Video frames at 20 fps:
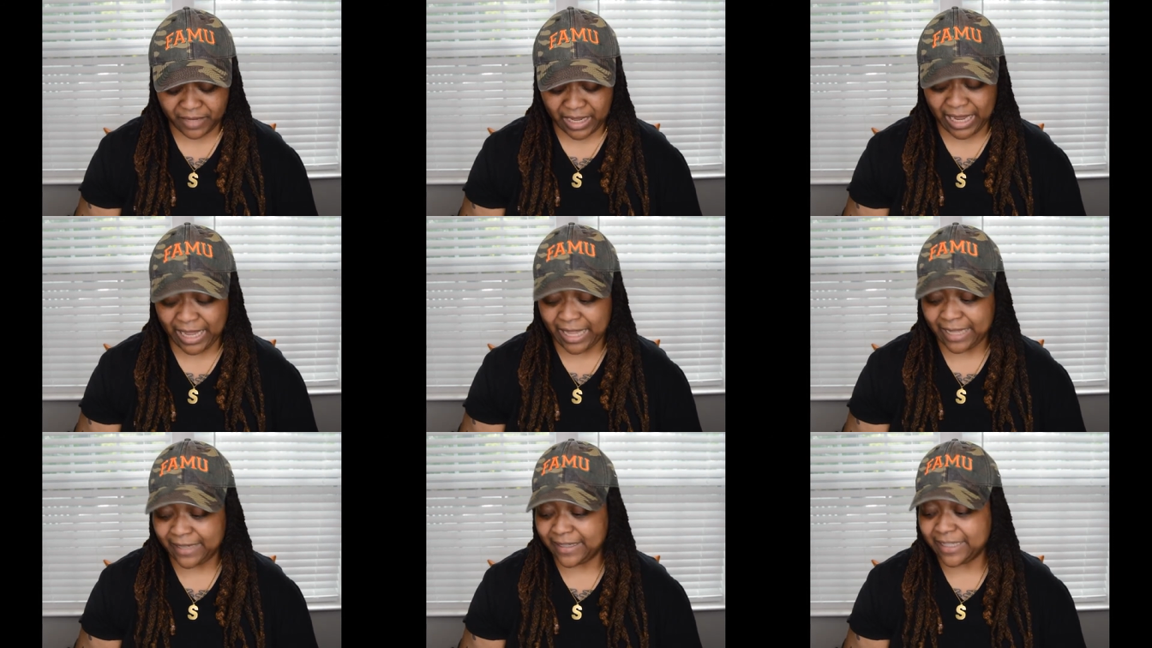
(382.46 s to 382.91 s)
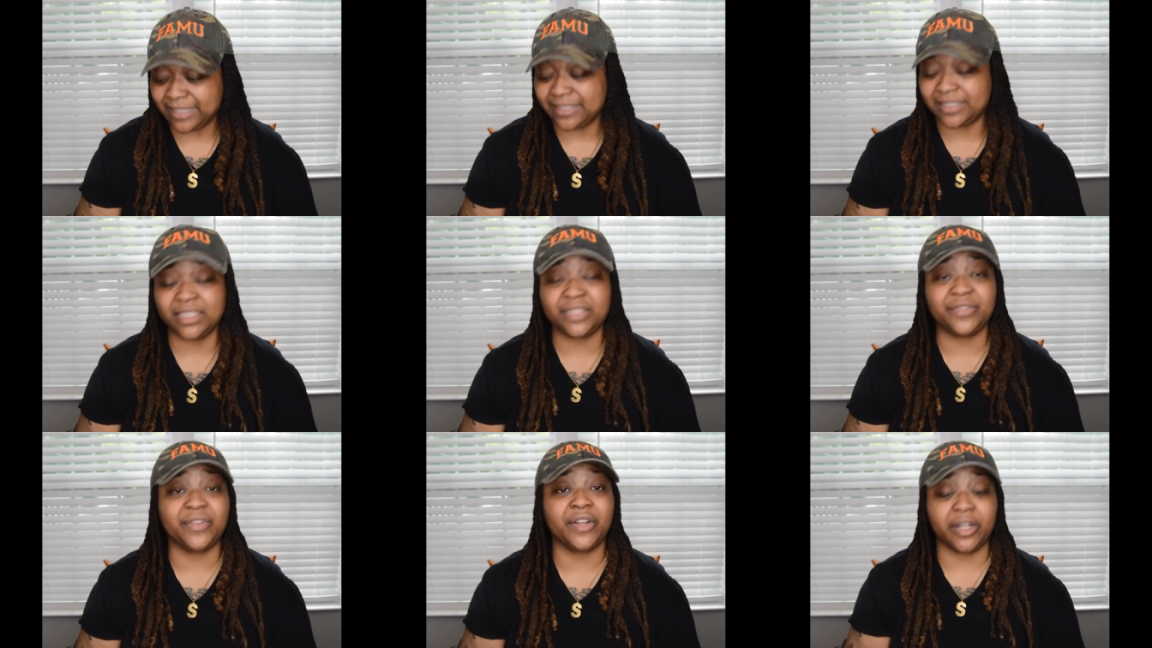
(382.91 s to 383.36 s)
And
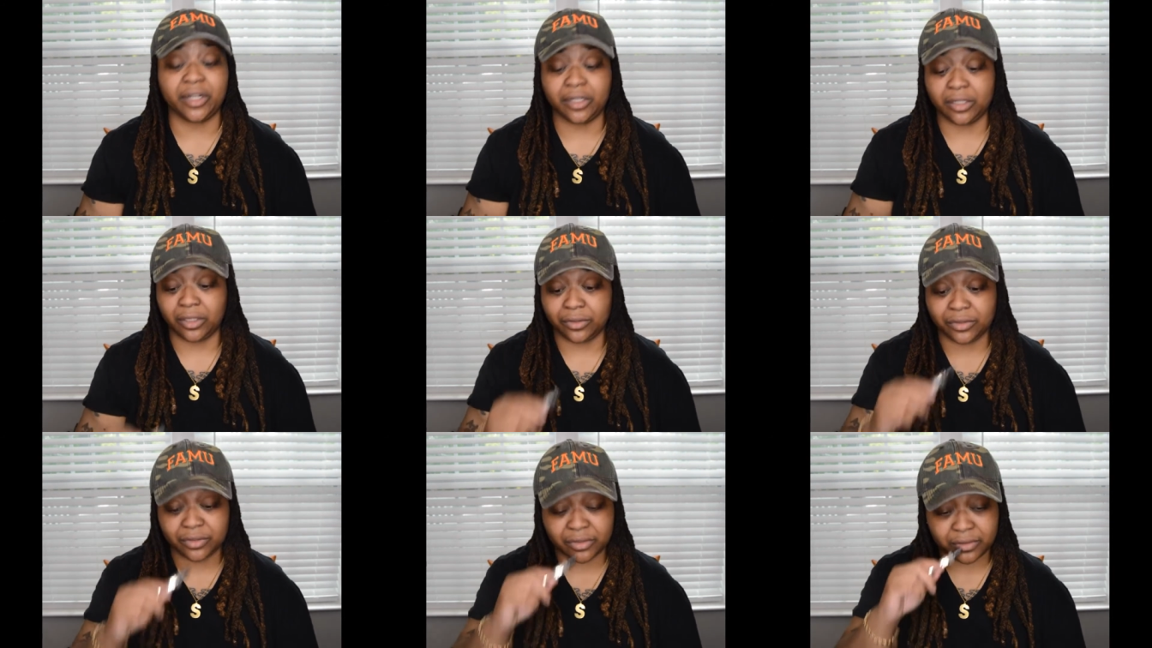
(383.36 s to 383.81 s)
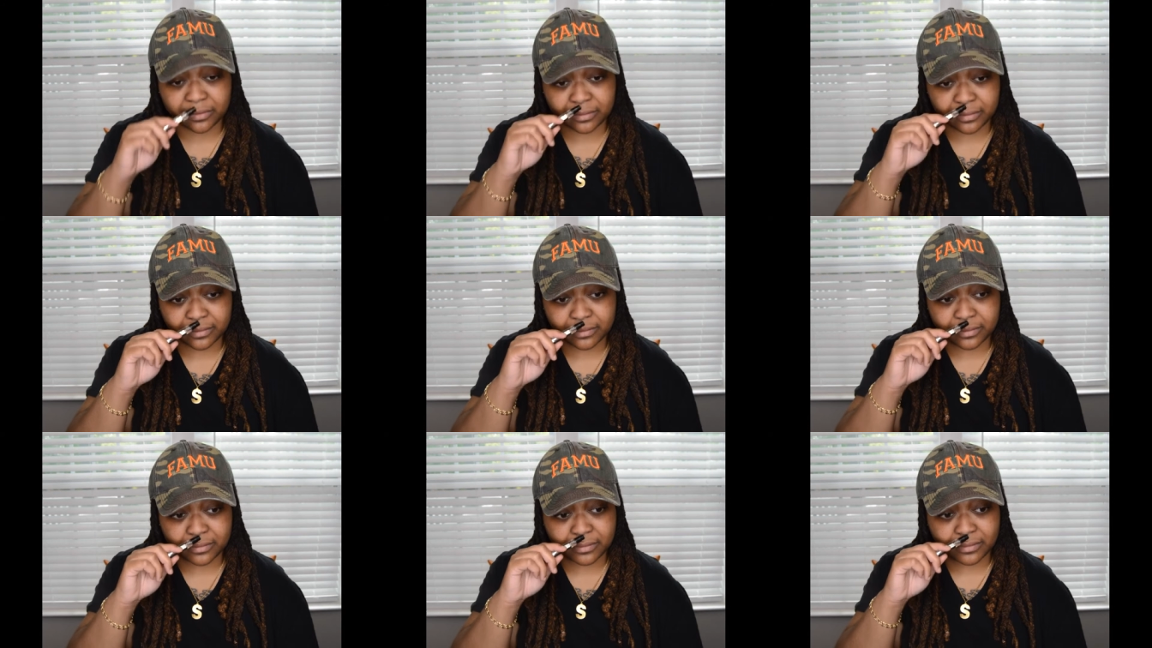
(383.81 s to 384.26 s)
this is very close.
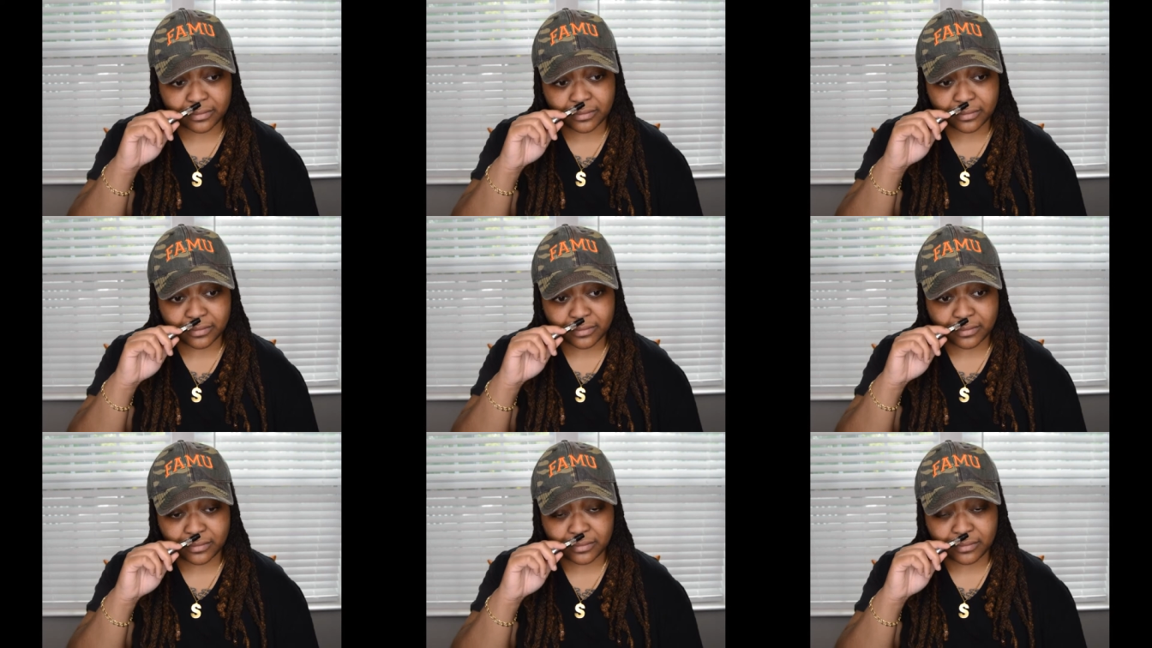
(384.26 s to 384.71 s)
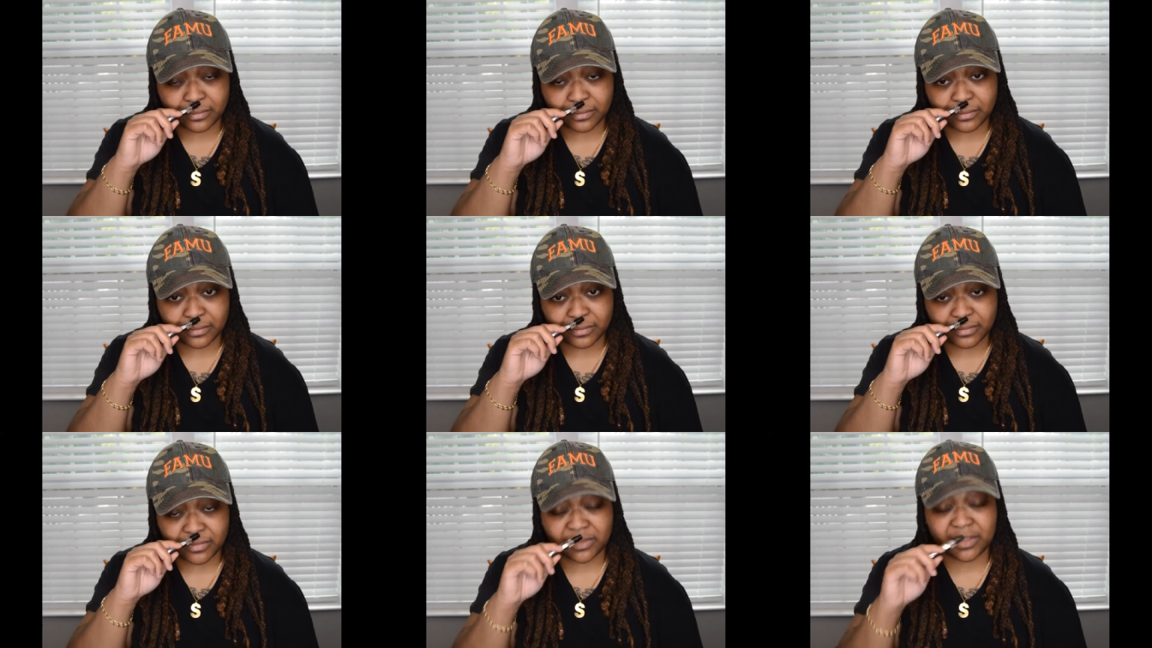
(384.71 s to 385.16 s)

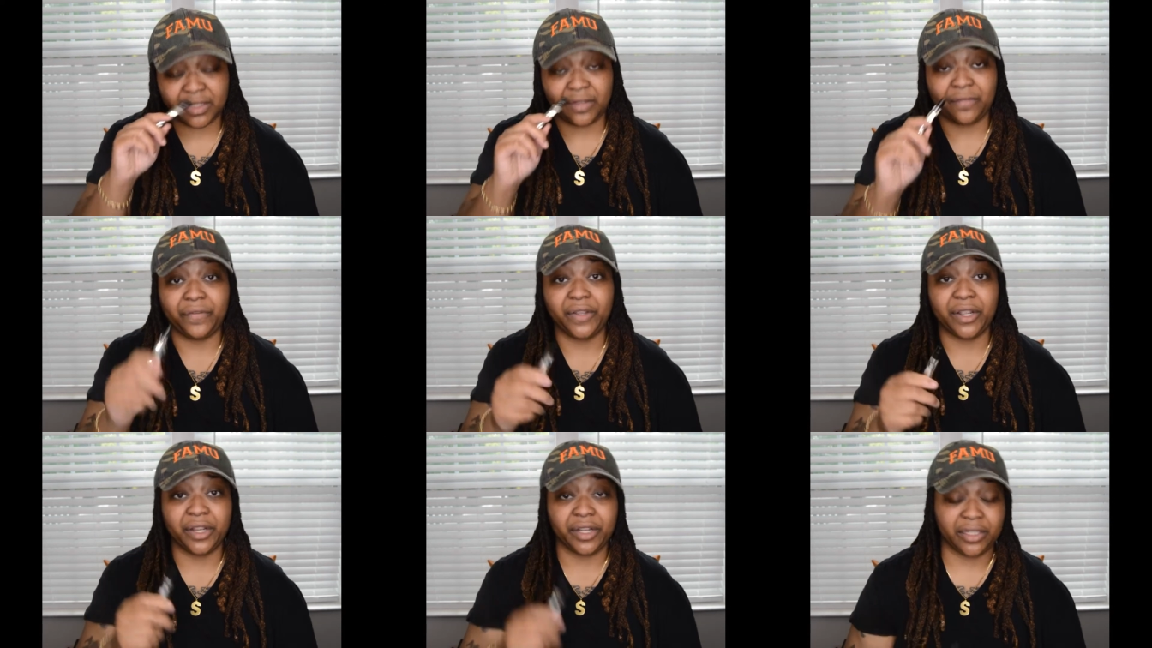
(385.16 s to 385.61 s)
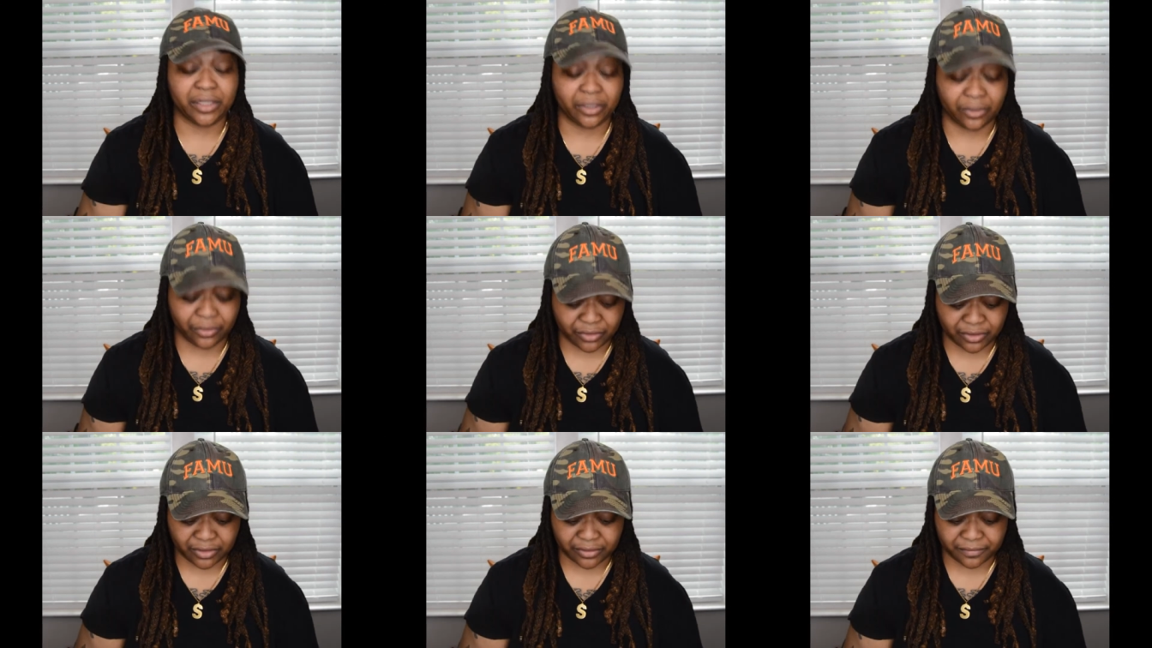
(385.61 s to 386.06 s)
Very
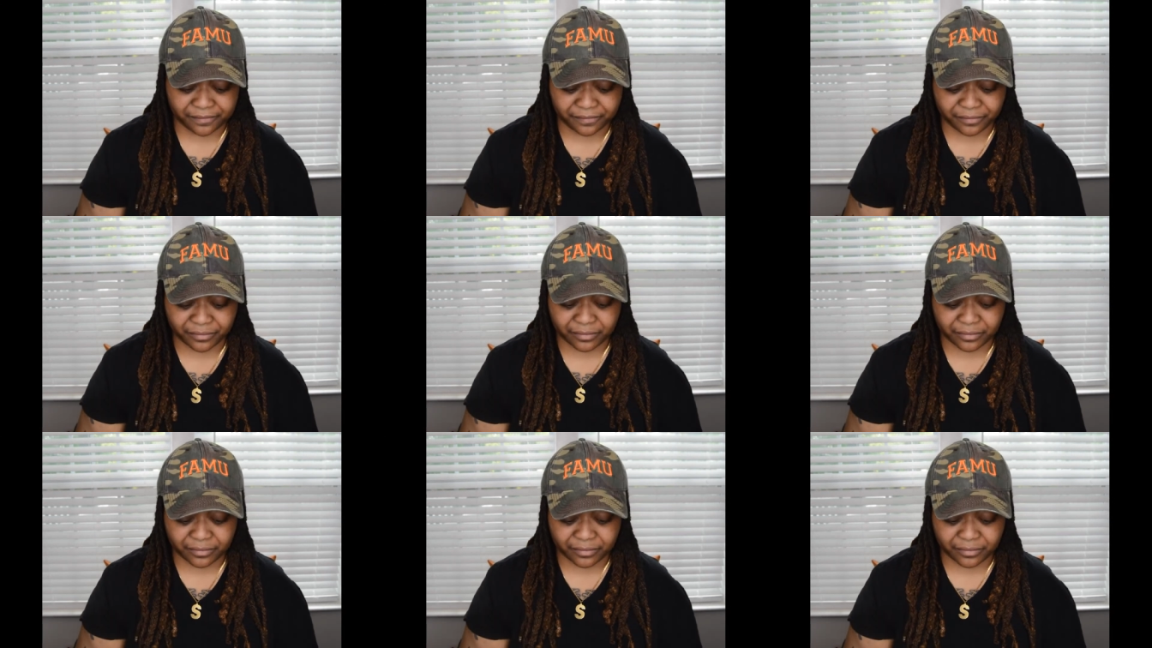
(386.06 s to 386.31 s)
close.